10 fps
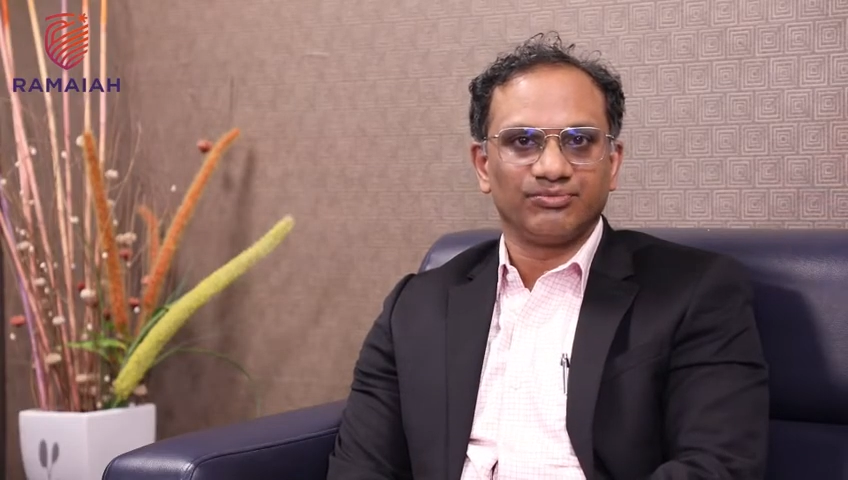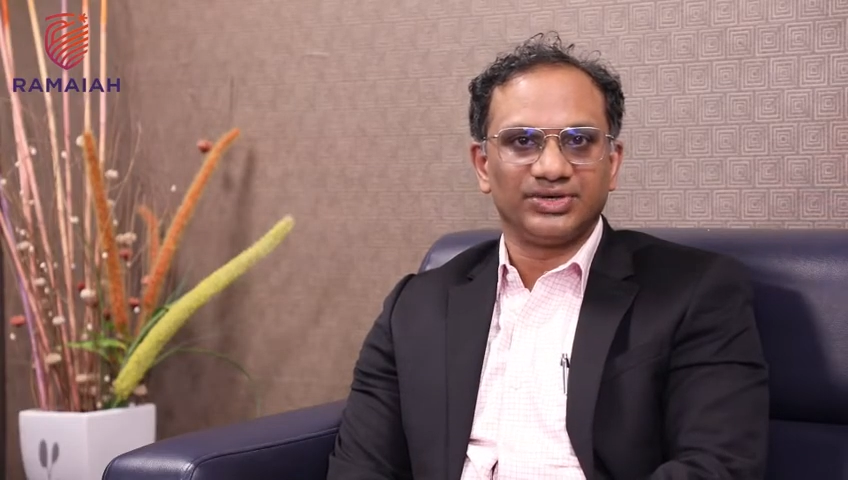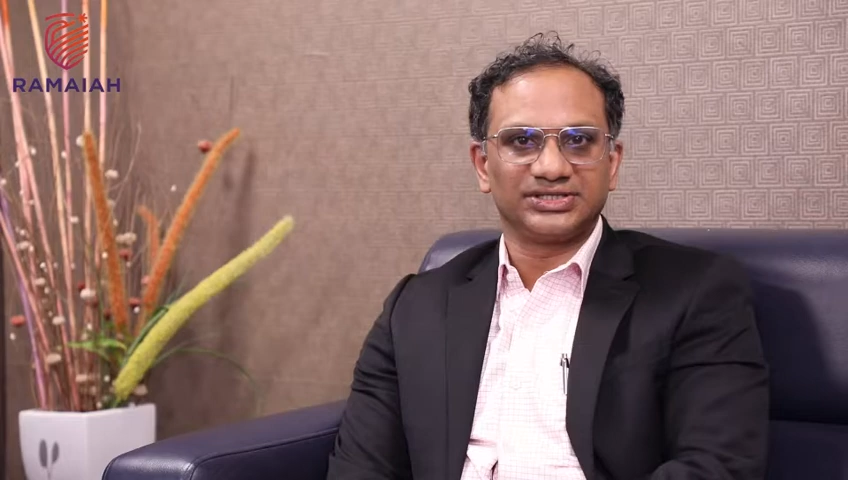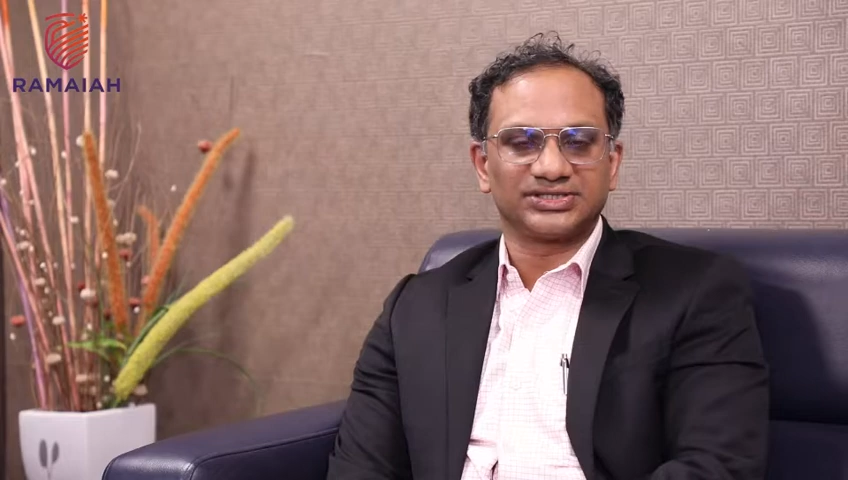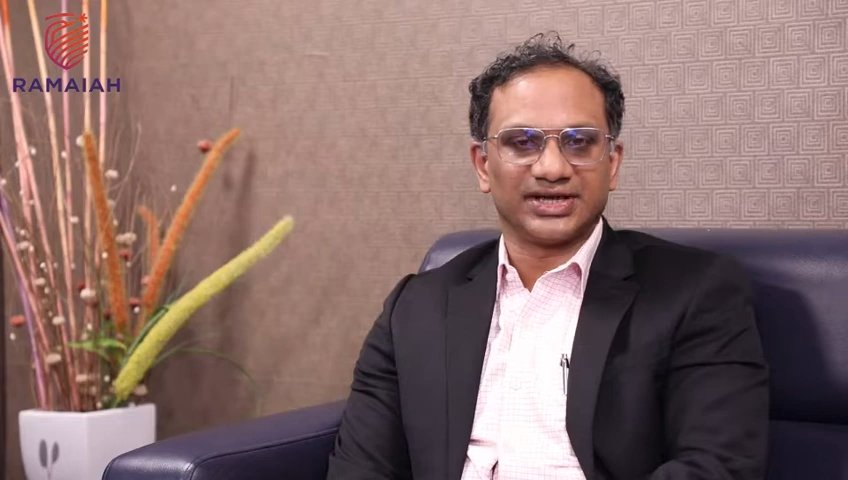
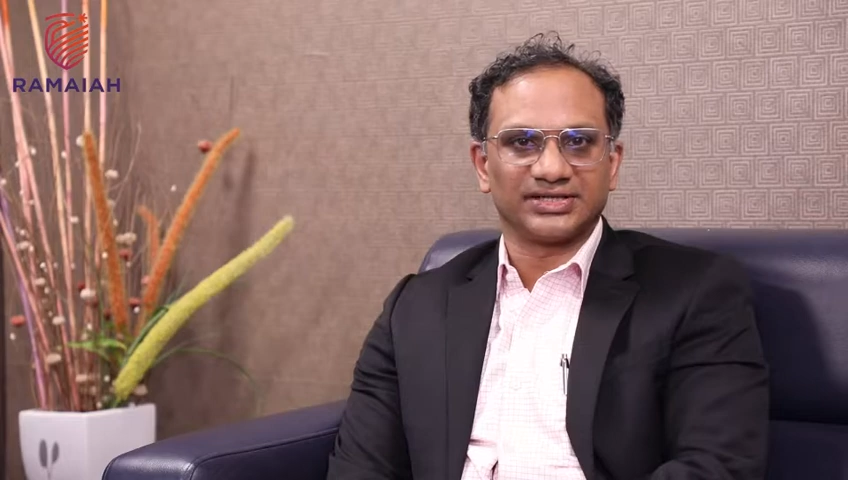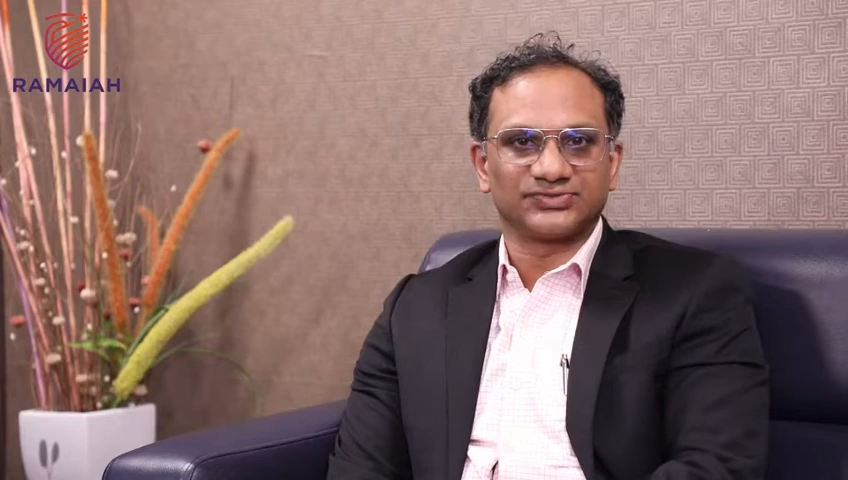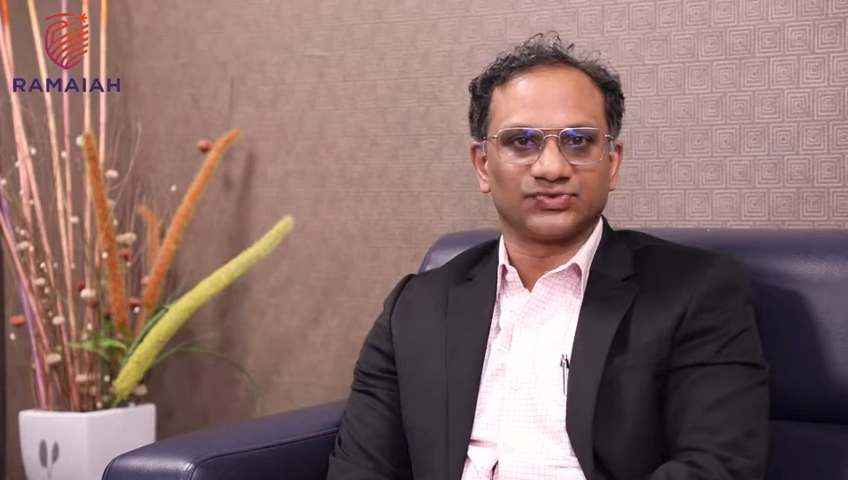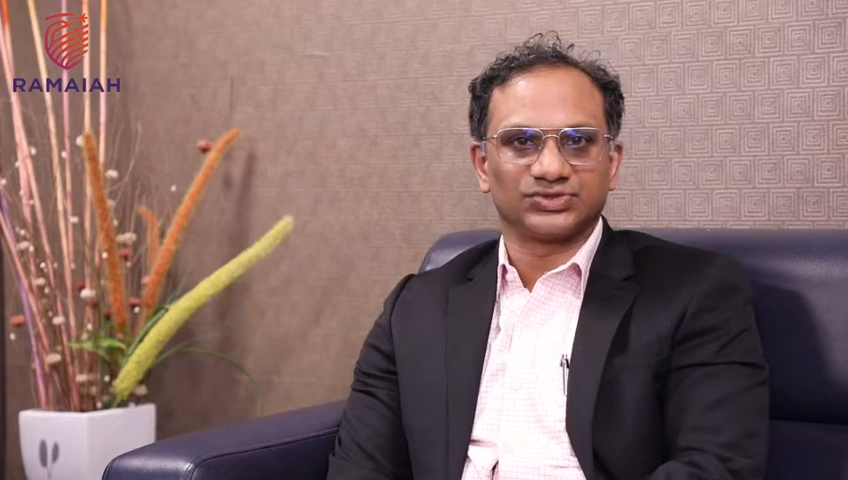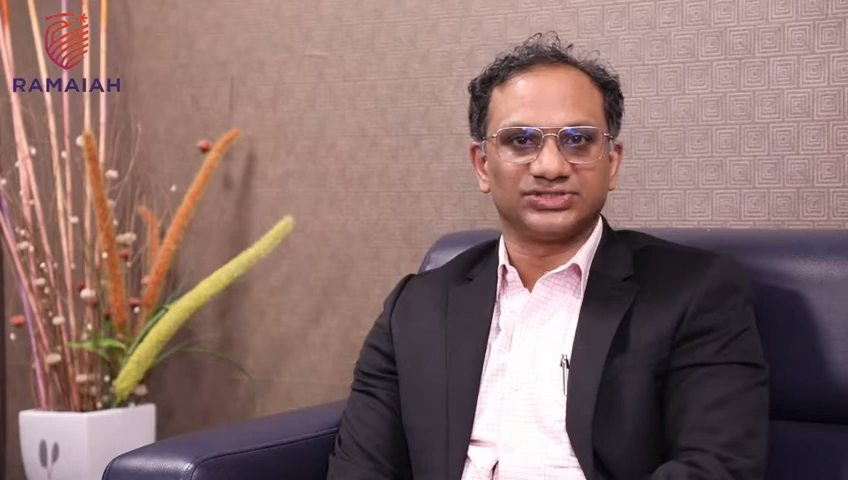B
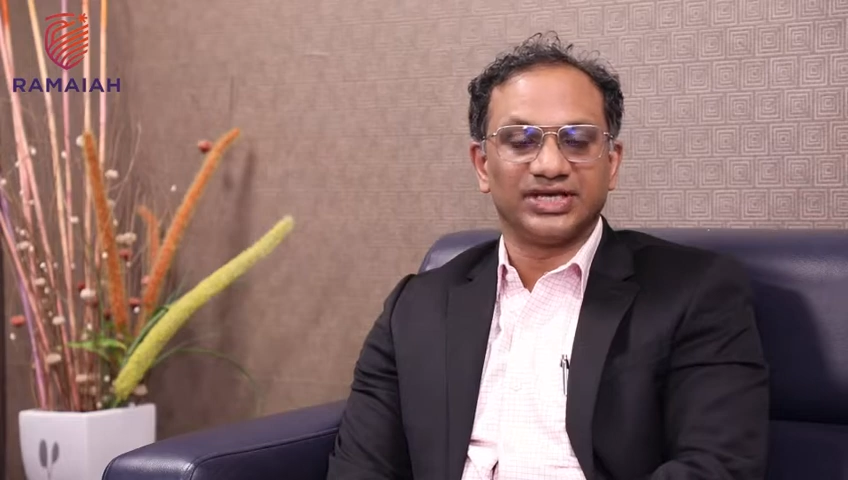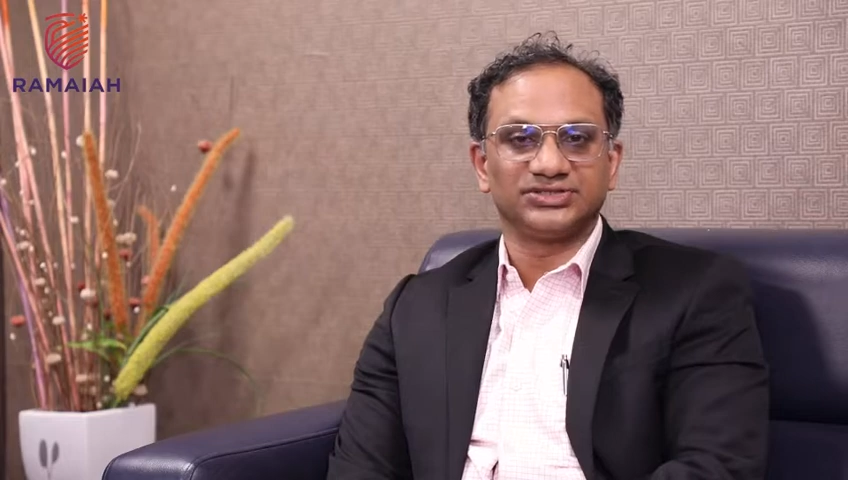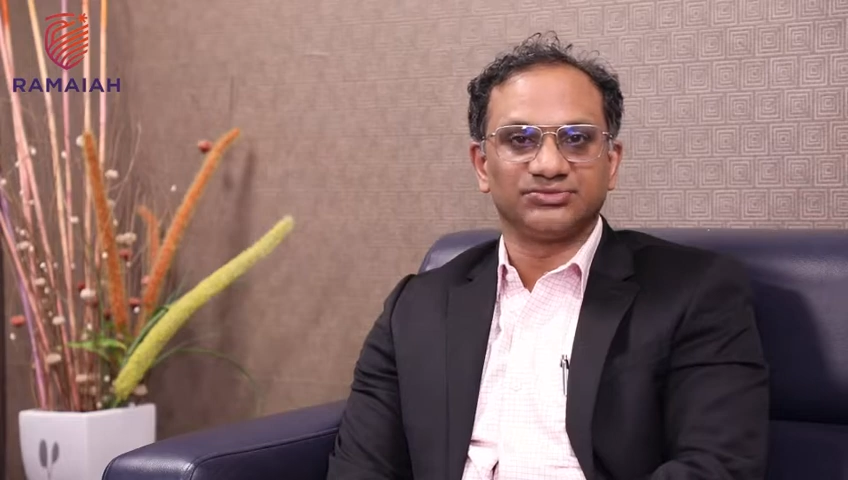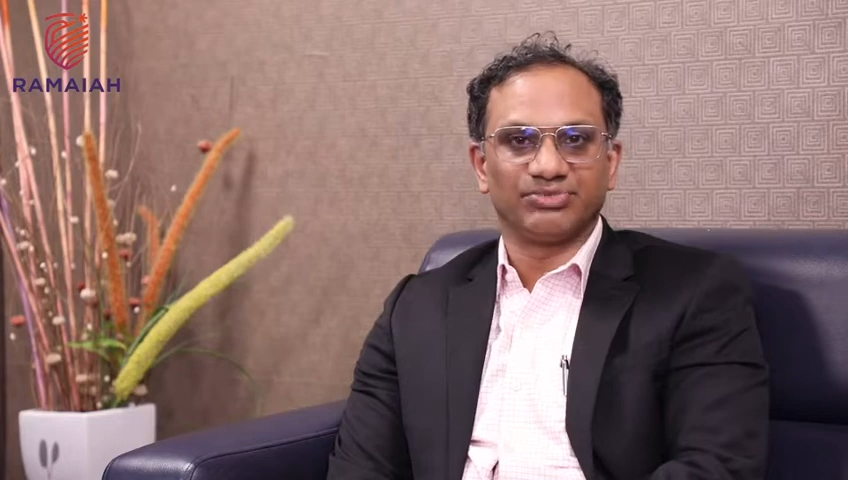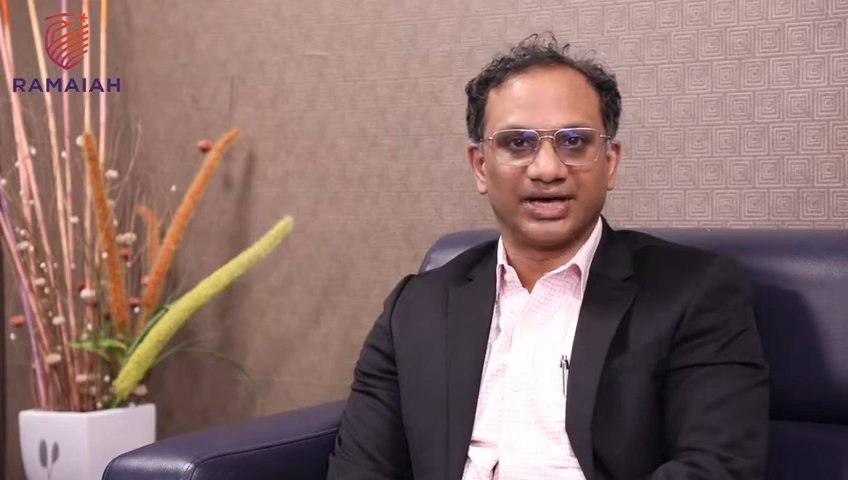stands for
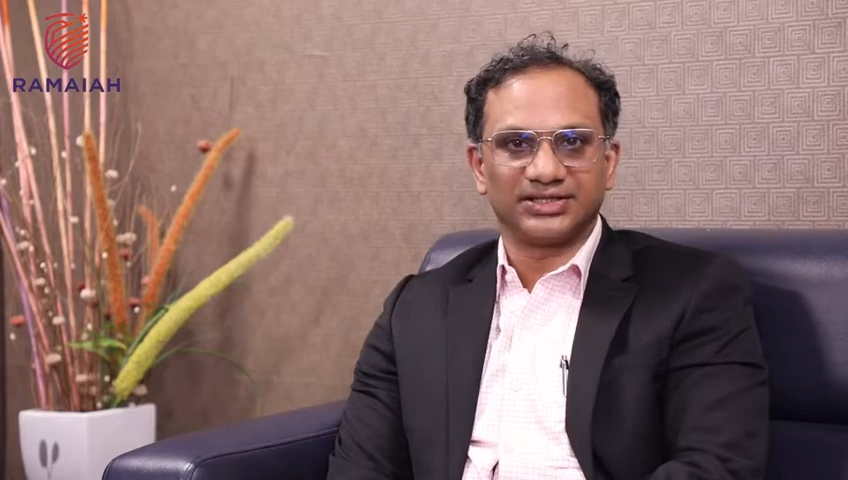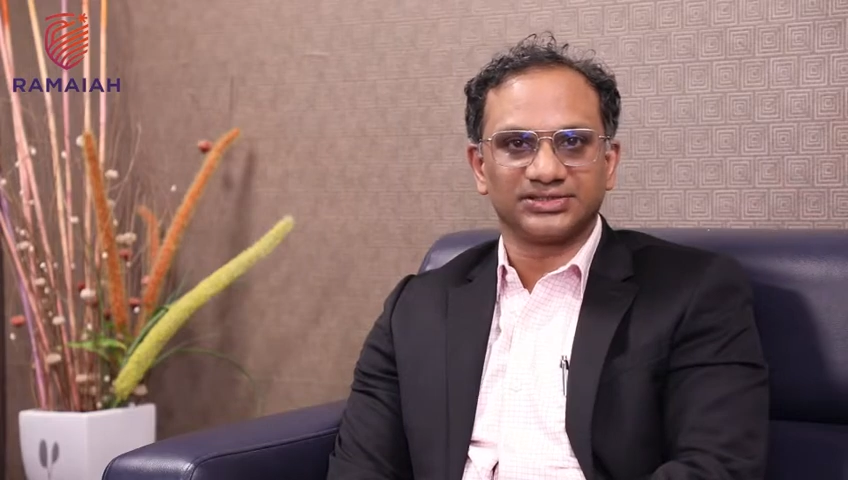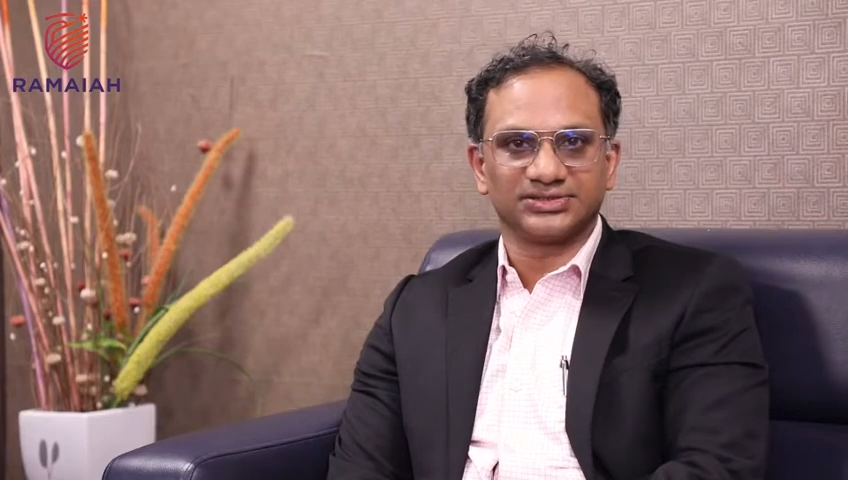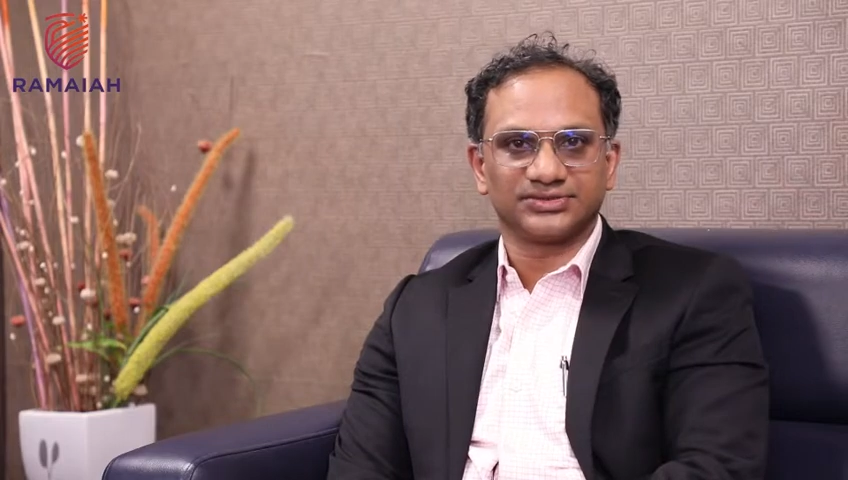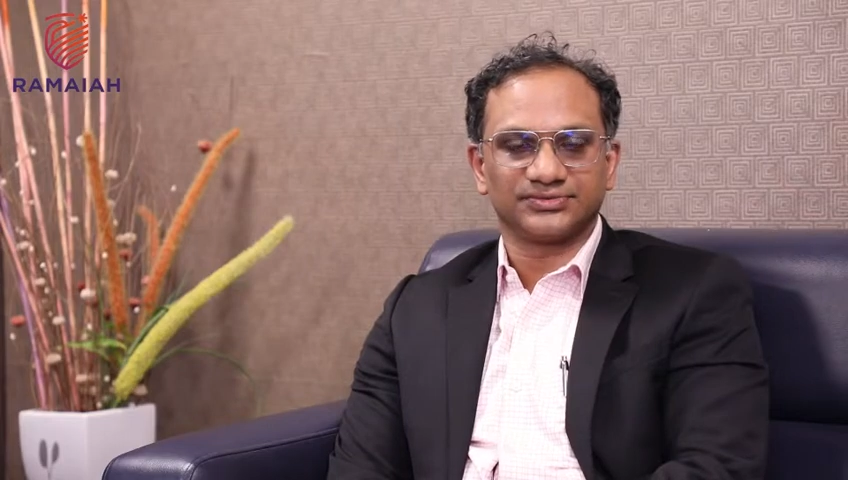change in
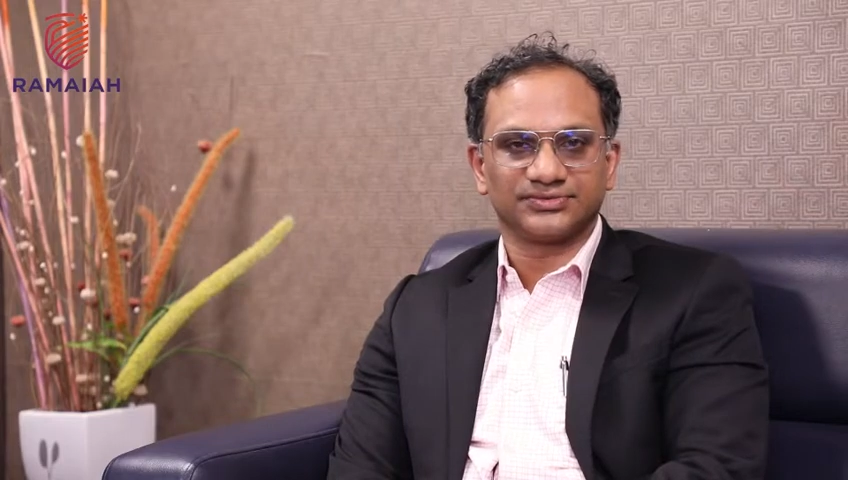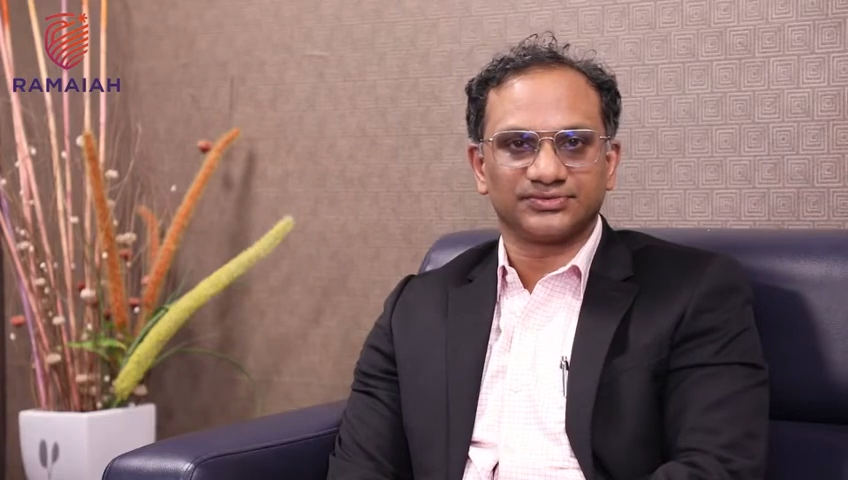balance.